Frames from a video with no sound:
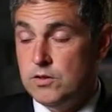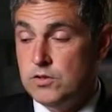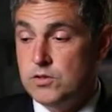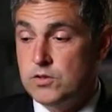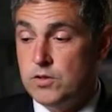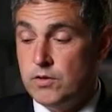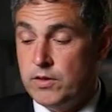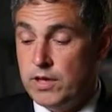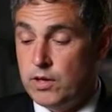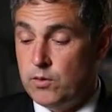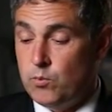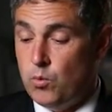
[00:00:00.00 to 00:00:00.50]

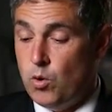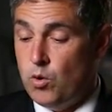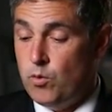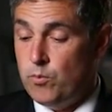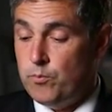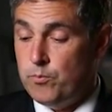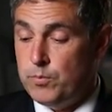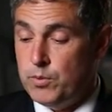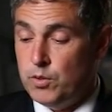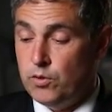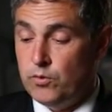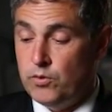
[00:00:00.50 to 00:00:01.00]
so they
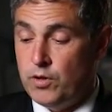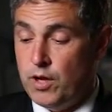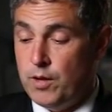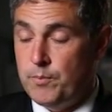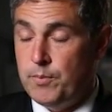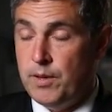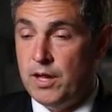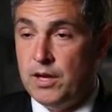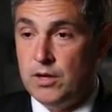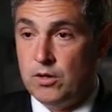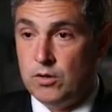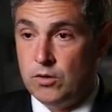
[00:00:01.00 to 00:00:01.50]
won't build
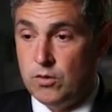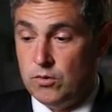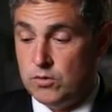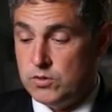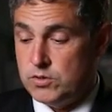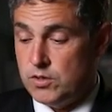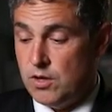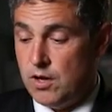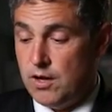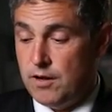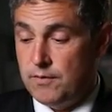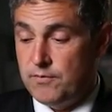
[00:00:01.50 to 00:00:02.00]
up and
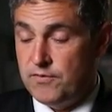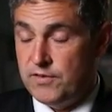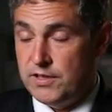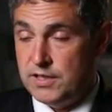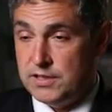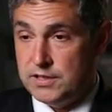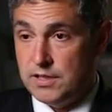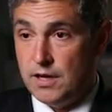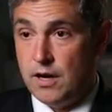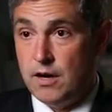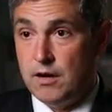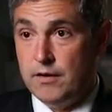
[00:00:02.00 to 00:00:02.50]
close off the
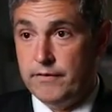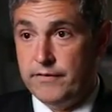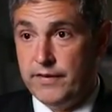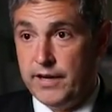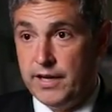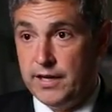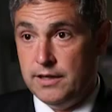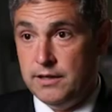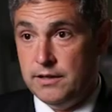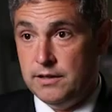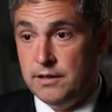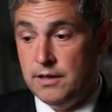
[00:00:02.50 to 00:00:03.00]
entire
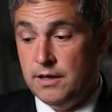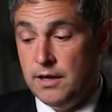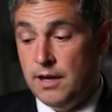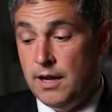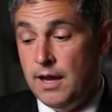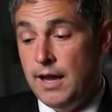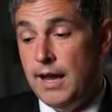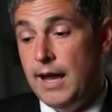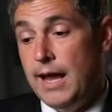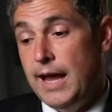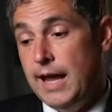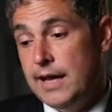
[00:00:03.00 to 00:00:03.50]
vein,
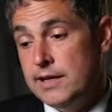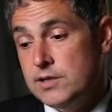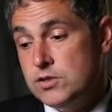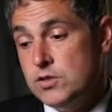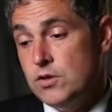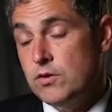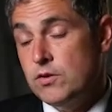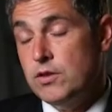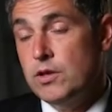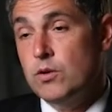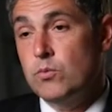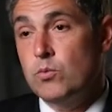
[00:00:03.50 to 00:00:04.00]
and
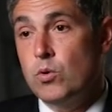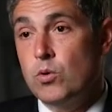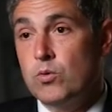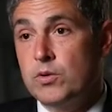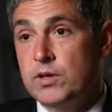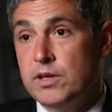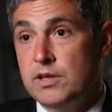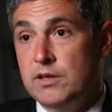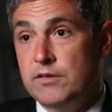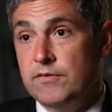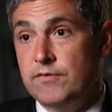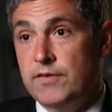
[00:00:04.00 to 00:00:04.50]
so that it
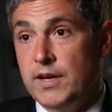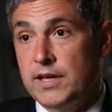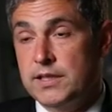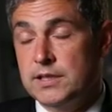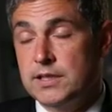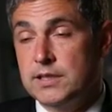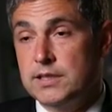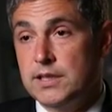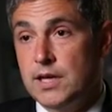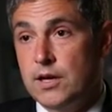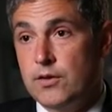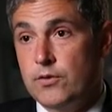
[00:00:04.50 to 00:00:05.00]
won't get
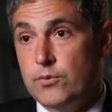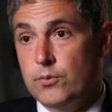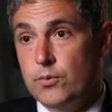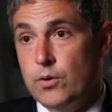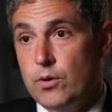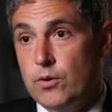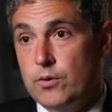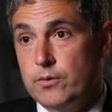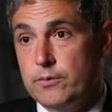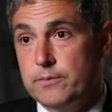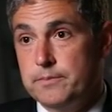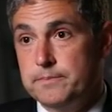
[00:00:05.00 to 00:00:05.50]
infected down the
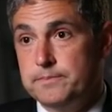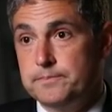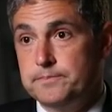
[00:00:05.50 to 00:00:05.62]
road.